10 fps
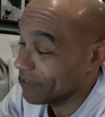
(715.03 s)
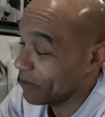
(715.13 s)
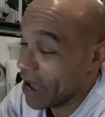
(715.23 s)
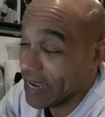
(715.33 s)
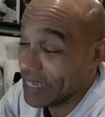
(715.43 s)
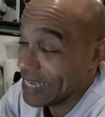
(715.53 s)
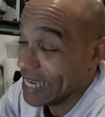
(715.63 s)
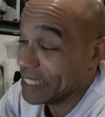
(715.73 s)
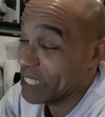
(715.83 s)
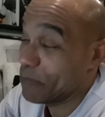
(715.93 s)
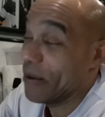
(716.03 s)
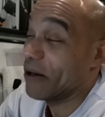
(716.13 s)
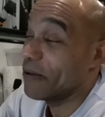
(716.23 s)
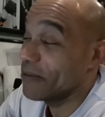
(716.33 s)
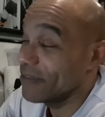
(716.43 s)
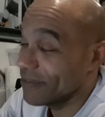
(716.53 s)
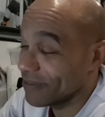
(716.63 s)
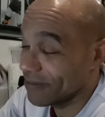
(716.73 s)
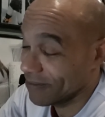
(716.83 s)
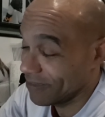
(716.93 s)
I guess expel
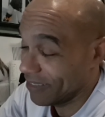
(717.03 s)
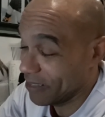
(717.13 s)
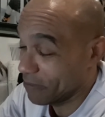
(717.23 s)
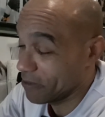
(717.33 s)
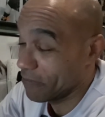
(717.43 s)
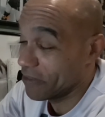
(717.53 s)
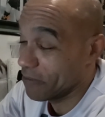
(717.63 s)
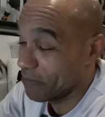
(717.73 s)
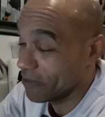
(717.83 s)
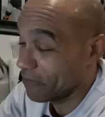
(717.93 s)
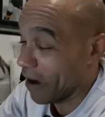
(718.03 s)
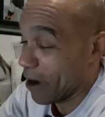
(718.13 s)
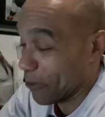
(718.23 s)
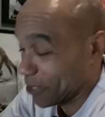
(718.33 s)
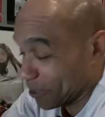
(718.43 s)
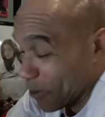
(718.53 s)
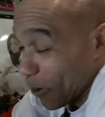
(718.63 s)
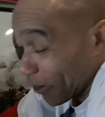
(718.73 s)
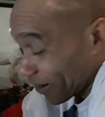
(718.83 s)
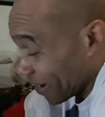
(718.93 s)
the virus
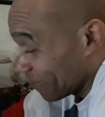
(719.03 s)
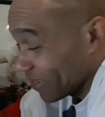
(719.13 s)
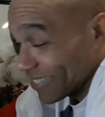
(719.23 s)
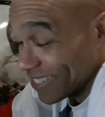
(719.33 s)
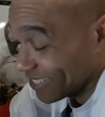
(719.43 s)
more. I mean,